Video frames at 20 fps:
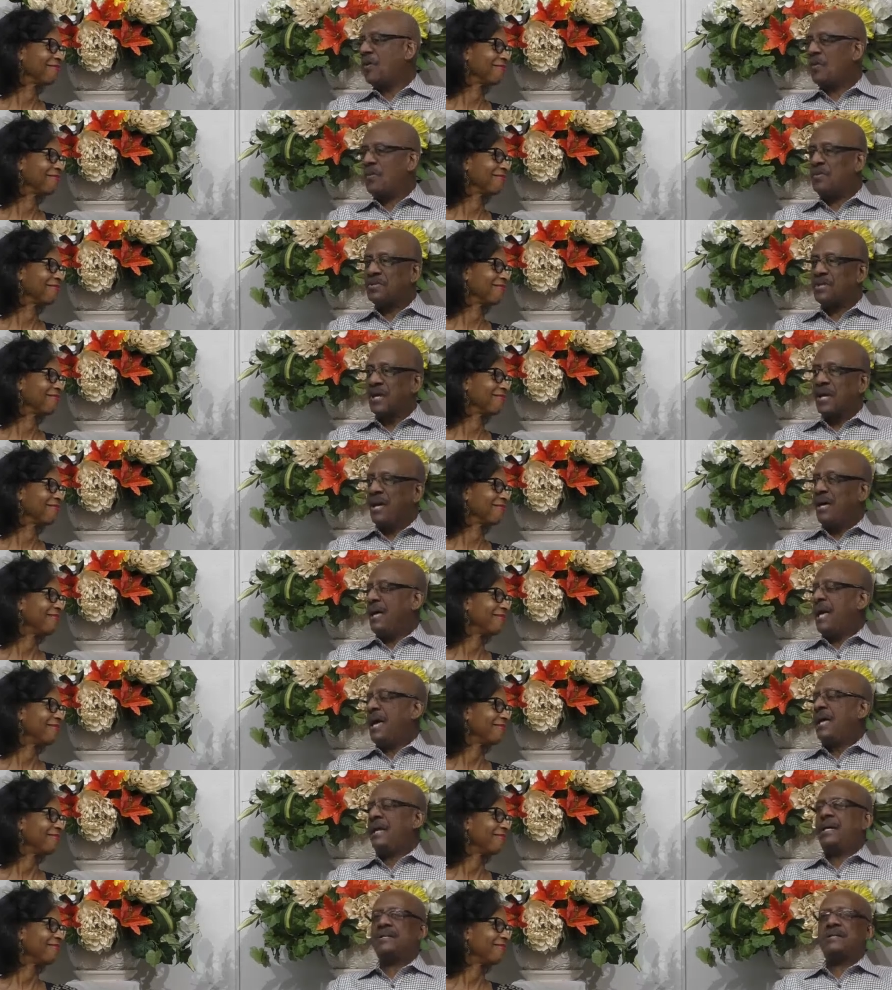
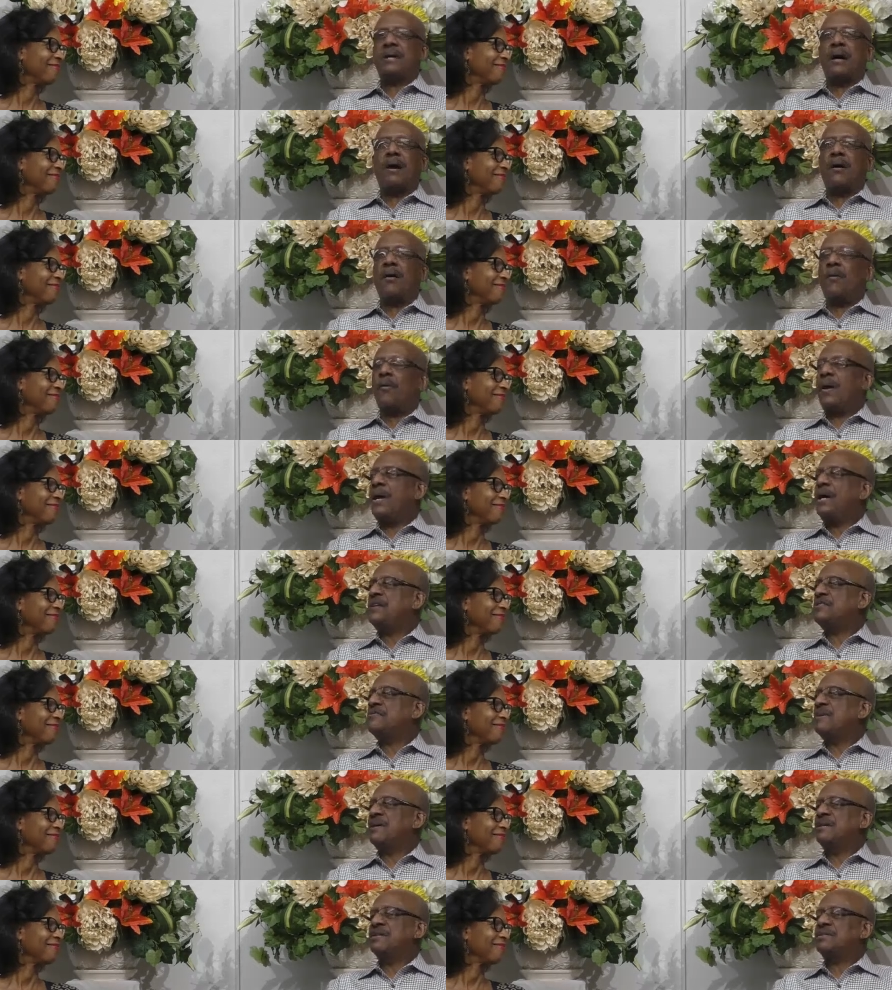Speaker 1: Holmes. And as
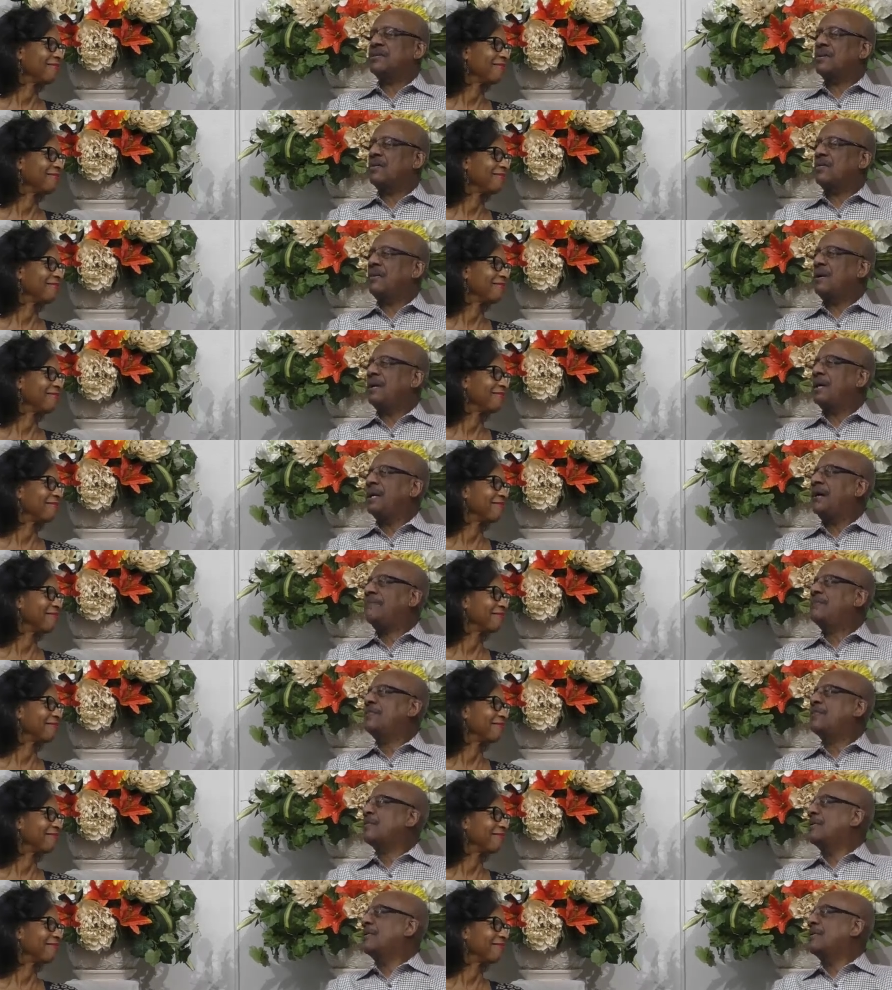always, Minister Gwen,